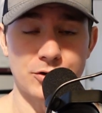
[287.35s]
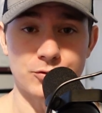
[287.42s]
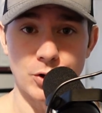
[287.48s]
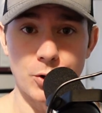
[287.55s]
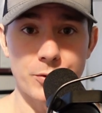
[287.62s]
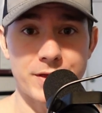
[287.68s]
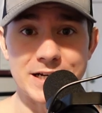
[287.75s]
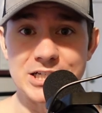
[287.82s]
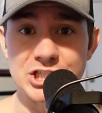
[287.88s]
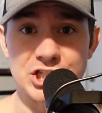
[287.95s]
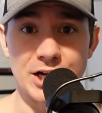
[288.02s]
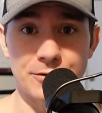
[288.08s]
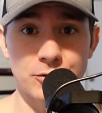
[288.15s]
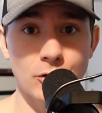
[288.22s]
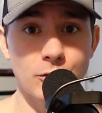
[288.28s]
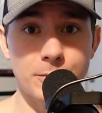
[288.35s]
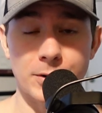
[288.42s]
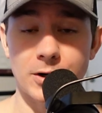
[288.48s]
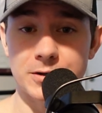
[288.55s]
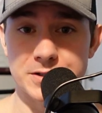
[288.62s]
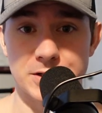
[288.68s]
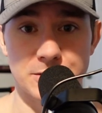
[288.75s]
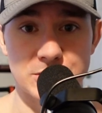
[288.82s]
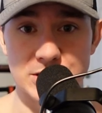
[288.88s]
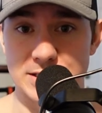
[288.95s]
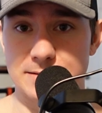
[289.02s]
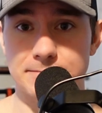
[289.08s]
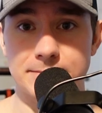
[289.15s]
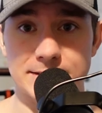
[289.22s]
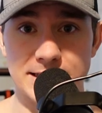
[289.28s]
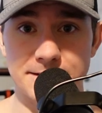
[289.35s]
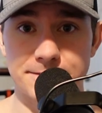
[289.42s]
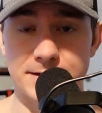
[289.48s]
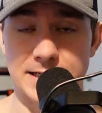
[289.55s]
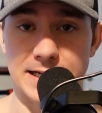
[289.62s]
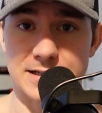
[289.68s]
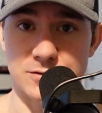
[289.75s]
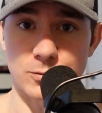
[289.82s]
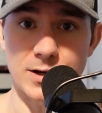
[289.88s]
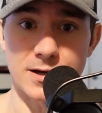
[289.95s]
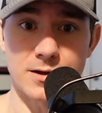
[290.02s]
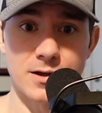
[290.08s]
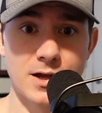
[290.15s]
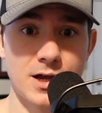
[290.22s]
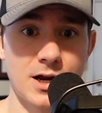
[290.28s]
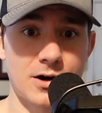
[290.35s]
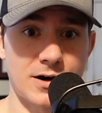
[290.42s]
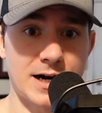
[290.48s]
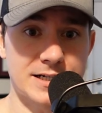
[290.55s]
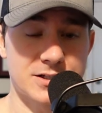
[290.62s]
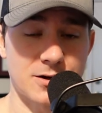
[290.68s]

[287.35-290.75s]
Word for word: growth in general, but also just lifting as well, right?